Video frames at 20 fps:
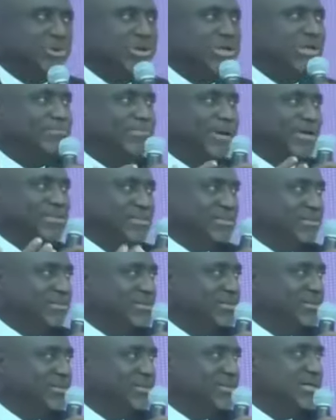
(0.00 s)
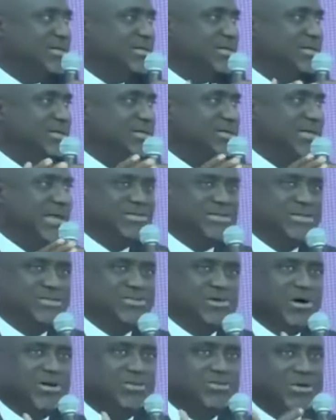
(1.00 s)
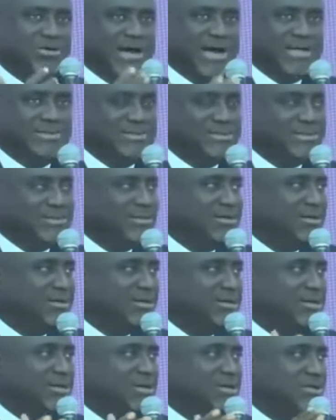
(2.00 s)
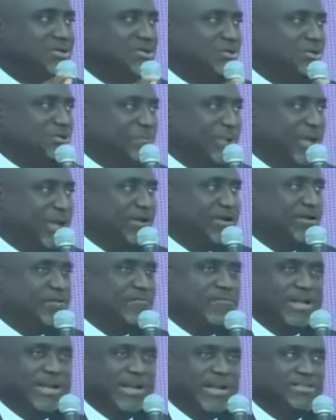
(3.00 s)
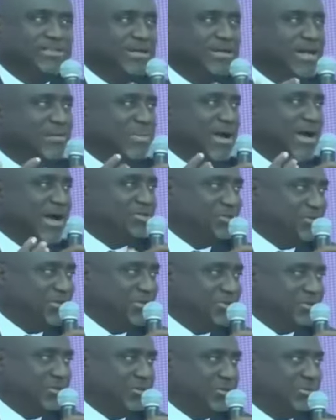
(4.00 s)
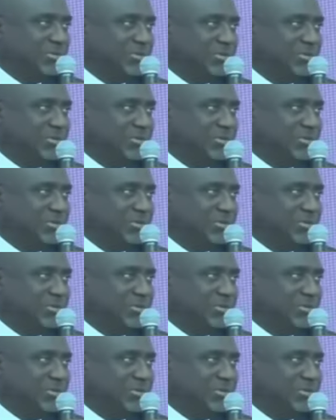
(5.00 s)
the only person that is authorized to speak for the Nigerian Bar Association.